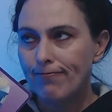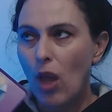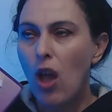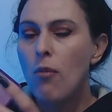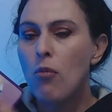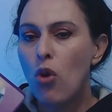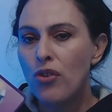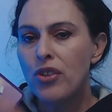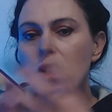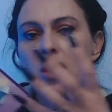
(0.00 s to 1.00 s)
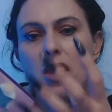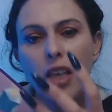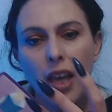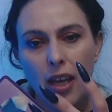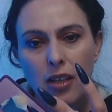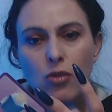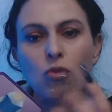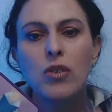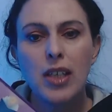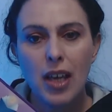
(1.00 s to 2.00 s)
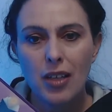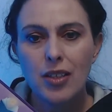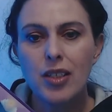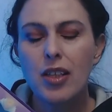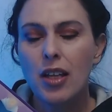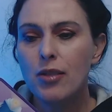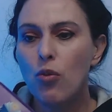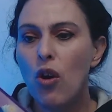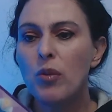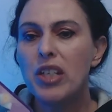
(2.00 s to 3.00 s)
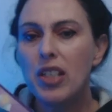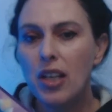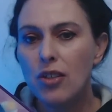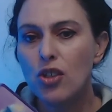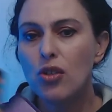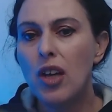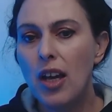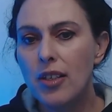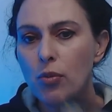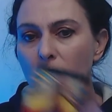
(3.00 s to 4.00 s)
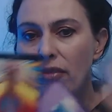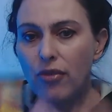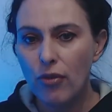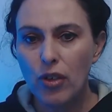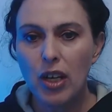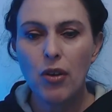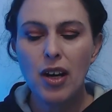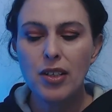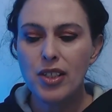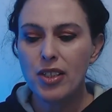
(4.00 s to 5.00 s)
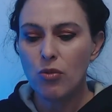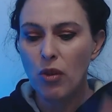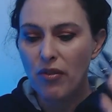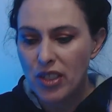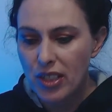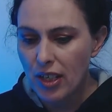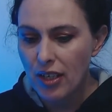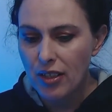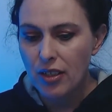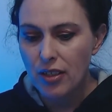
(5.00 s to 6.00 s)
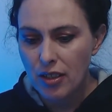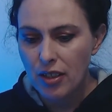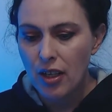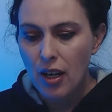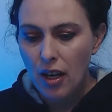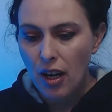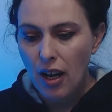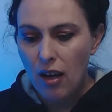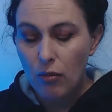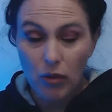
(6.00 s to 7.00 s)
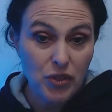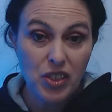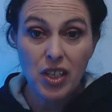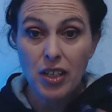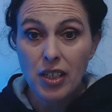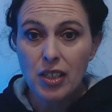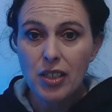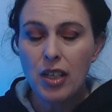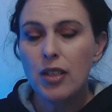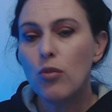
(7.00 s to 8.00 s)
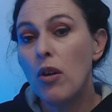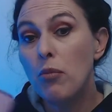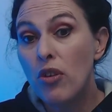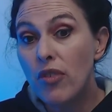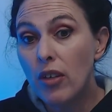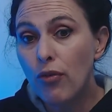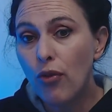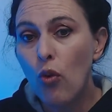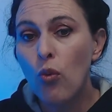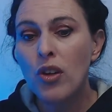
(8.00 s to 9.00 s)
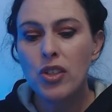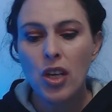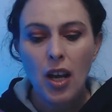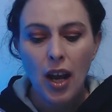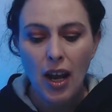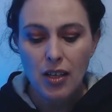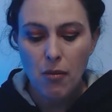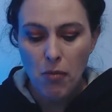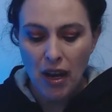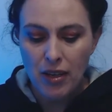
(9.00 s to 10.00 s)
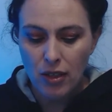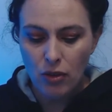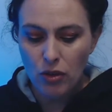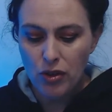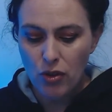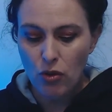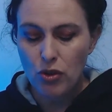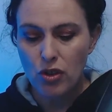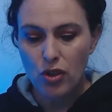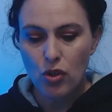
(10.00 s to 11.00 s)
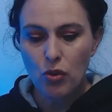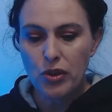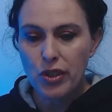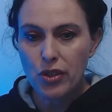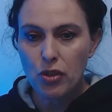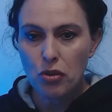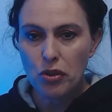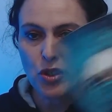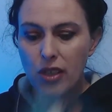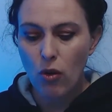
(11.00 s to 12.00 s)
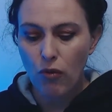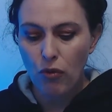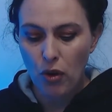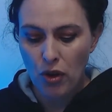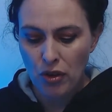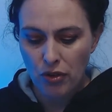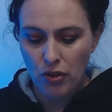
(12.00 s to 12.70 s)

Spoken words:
A moth to the candle? Yes. That's why we tend to, as we've regressed, we've ascended, we've descended, we're moving forward, and you're making those conscious choices through self-worth.